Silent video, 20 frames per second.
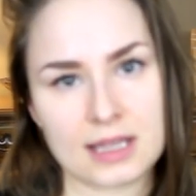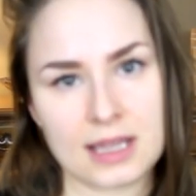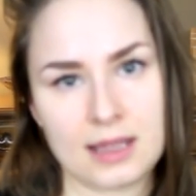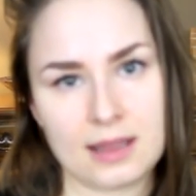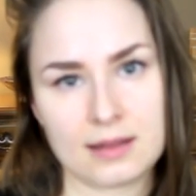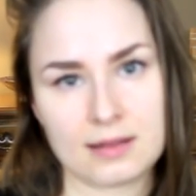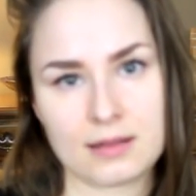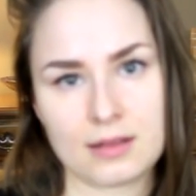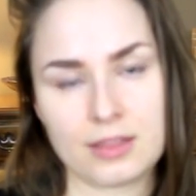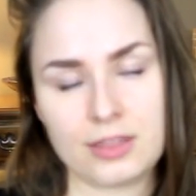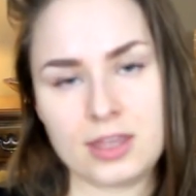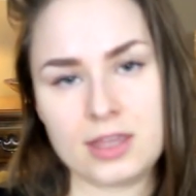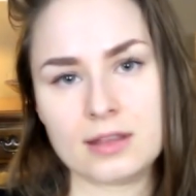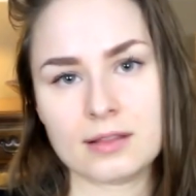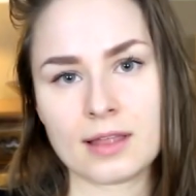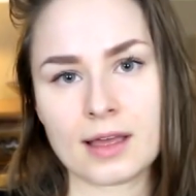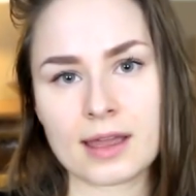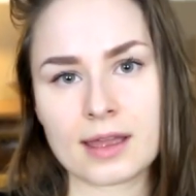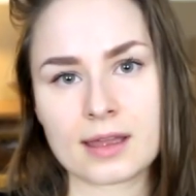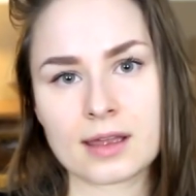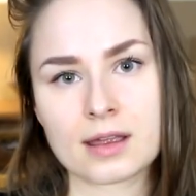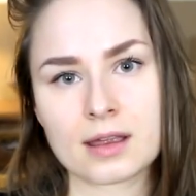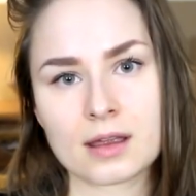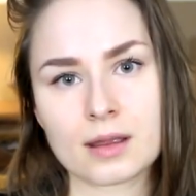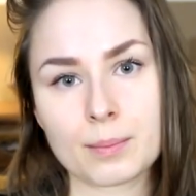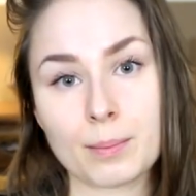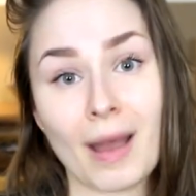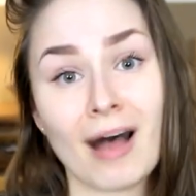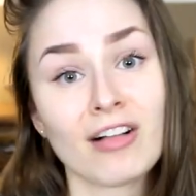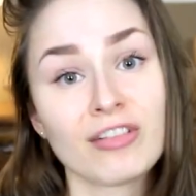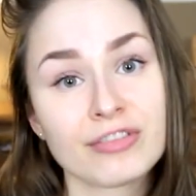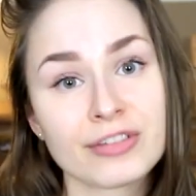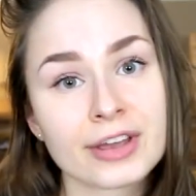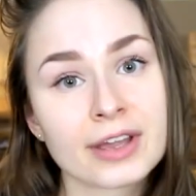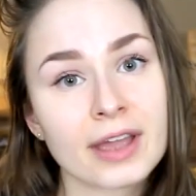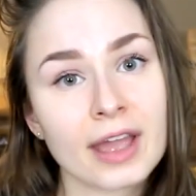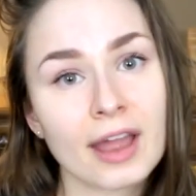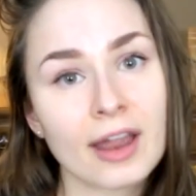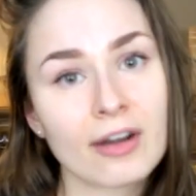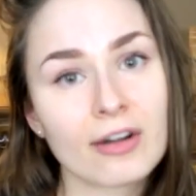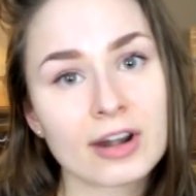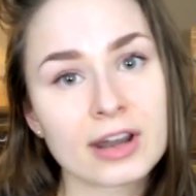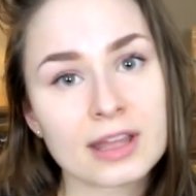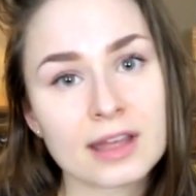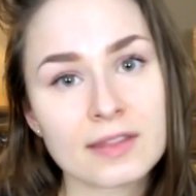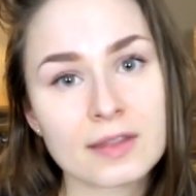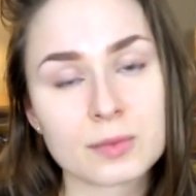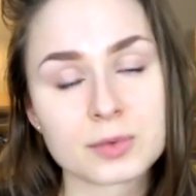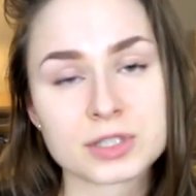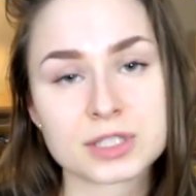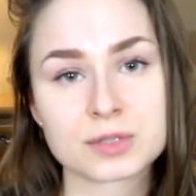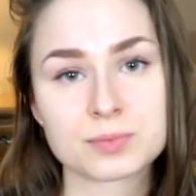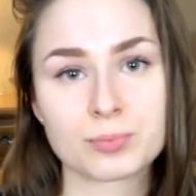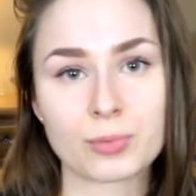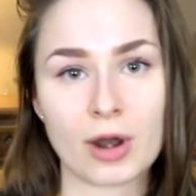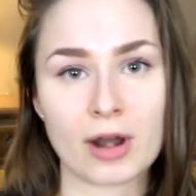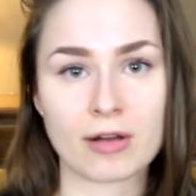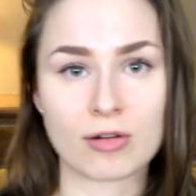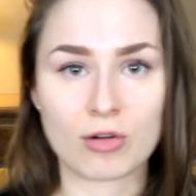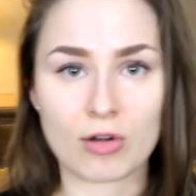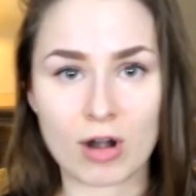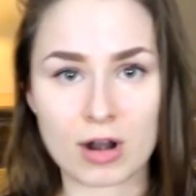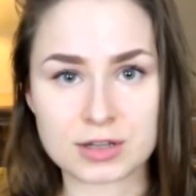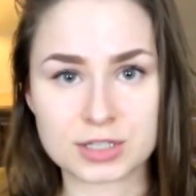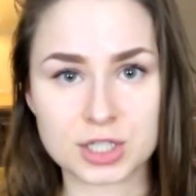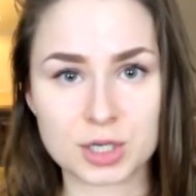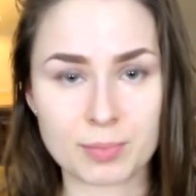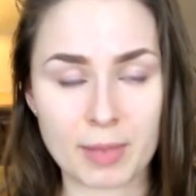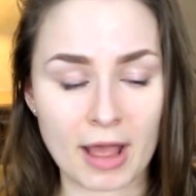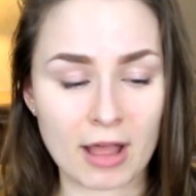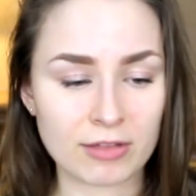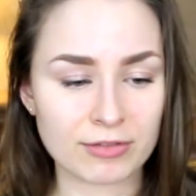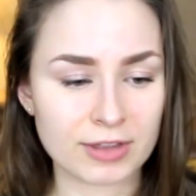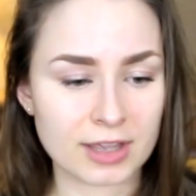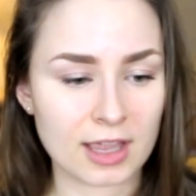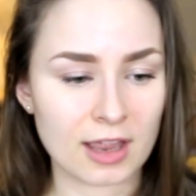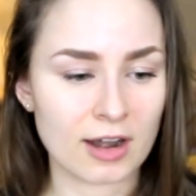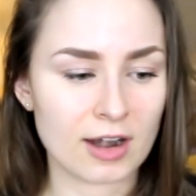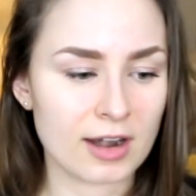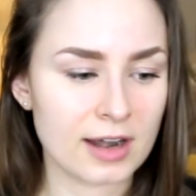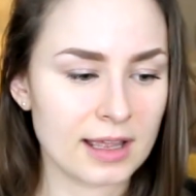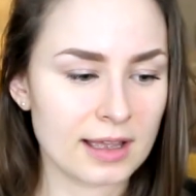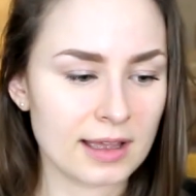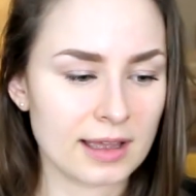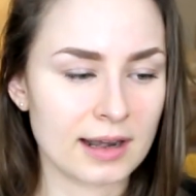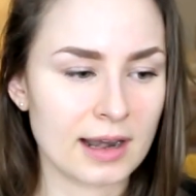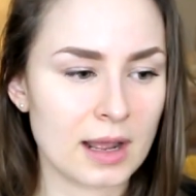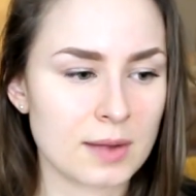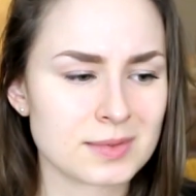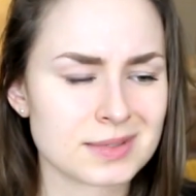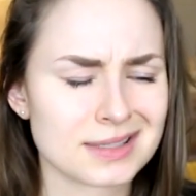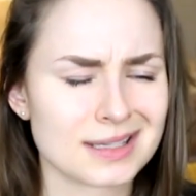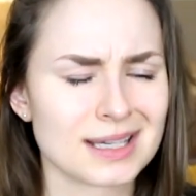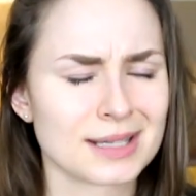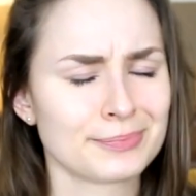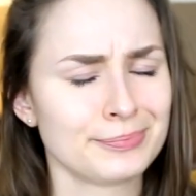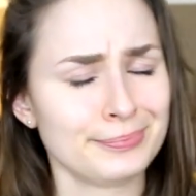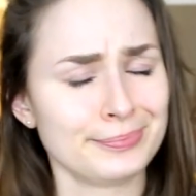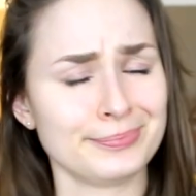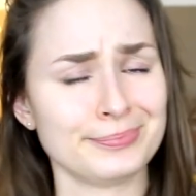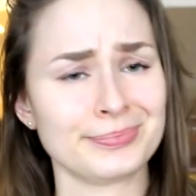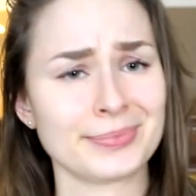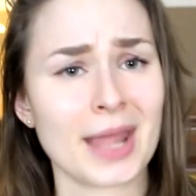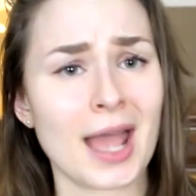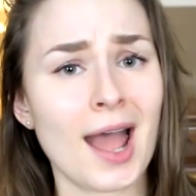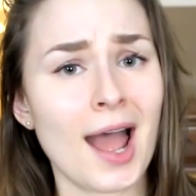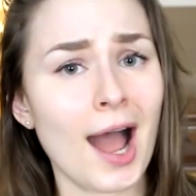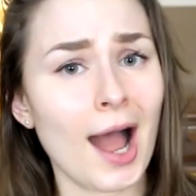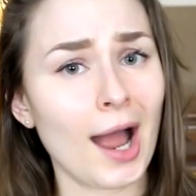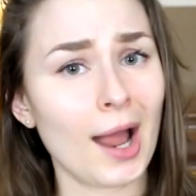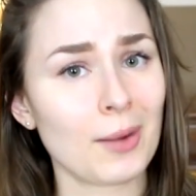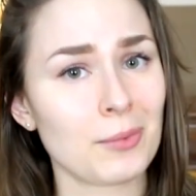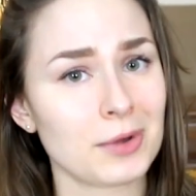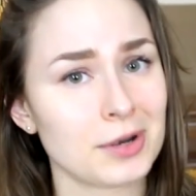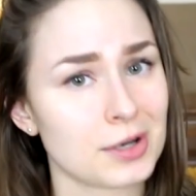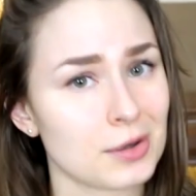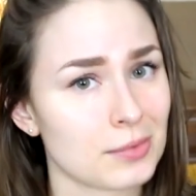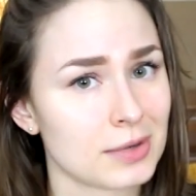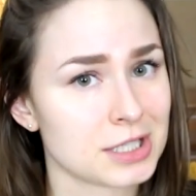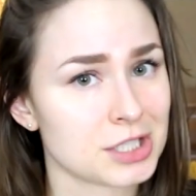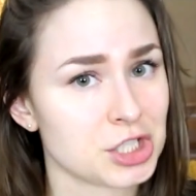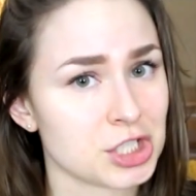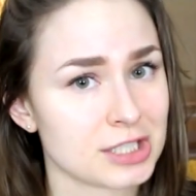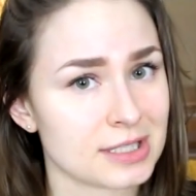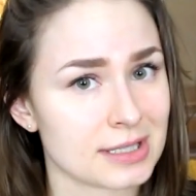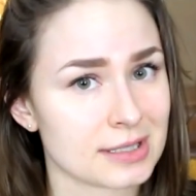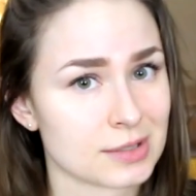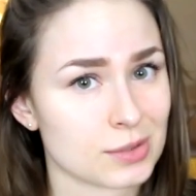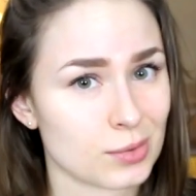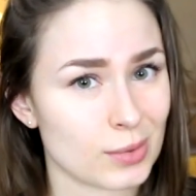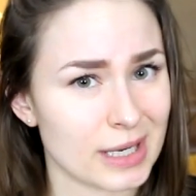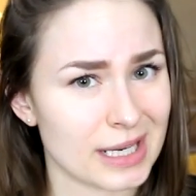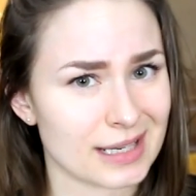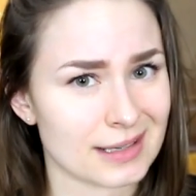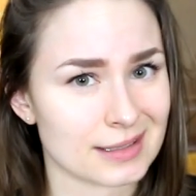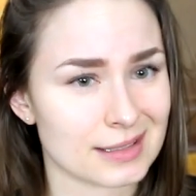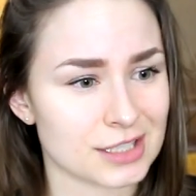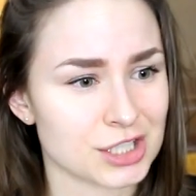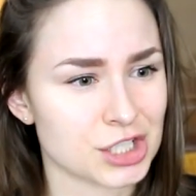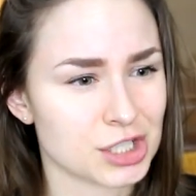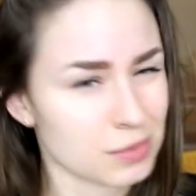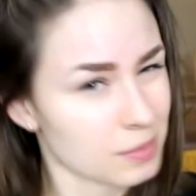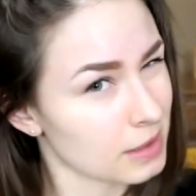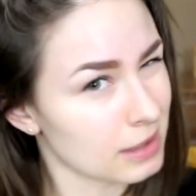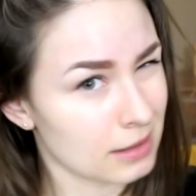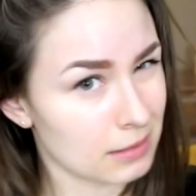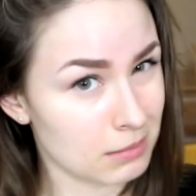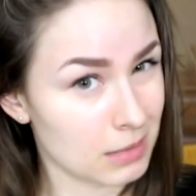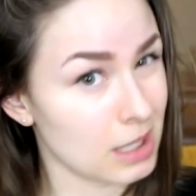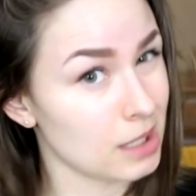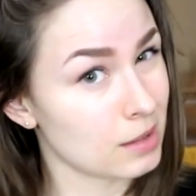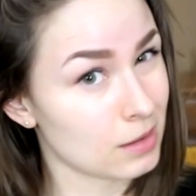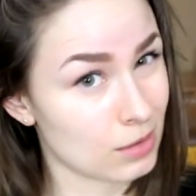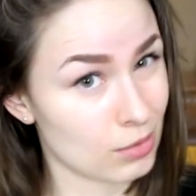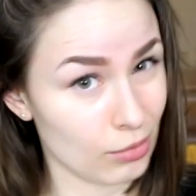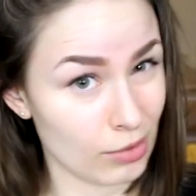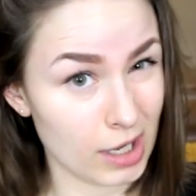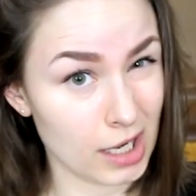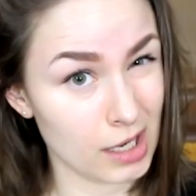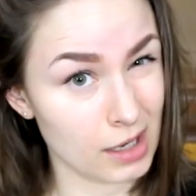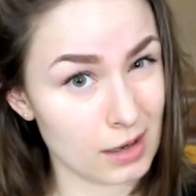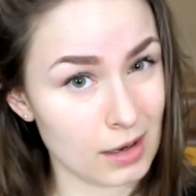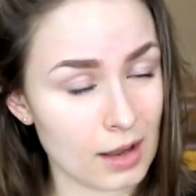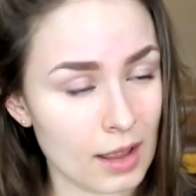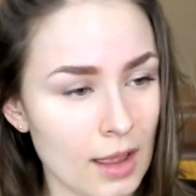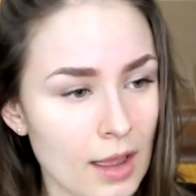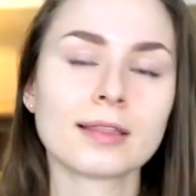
in the, like, pelvic area that would spread across your pelvic area. And I was like, I wonder, when she says green, does she really mean green?